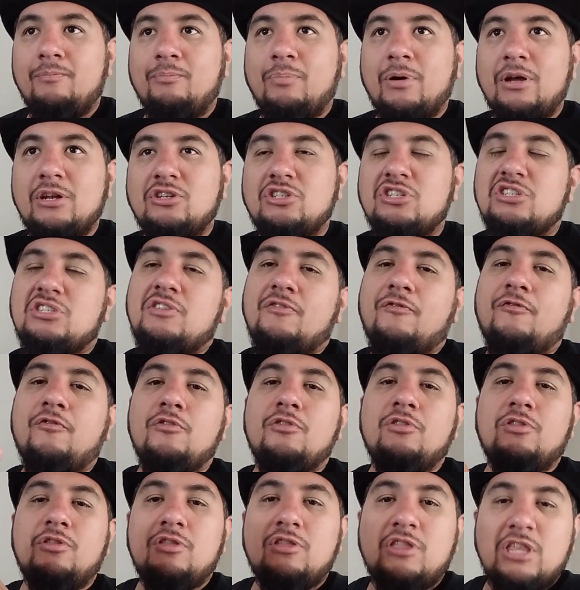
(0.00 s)
but just for
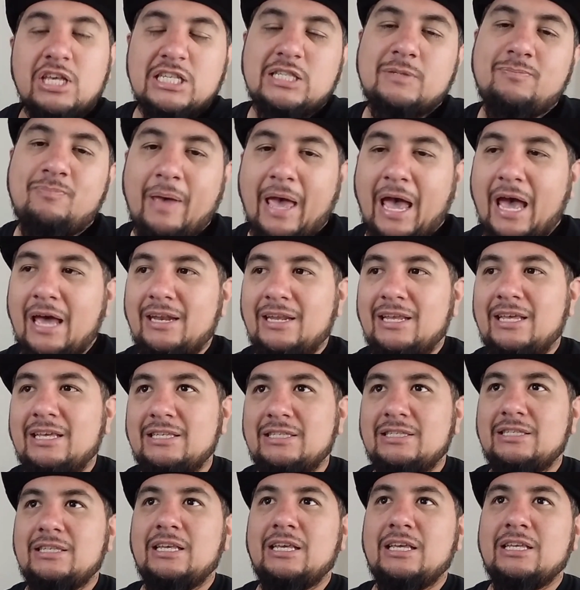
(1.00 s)
this band
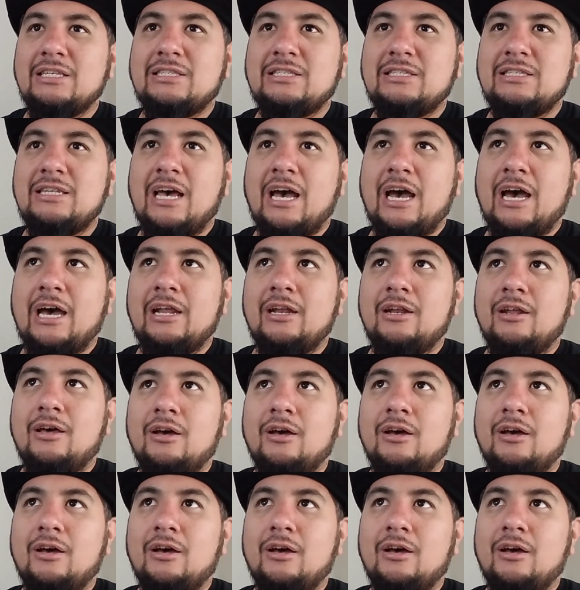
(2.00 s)
is not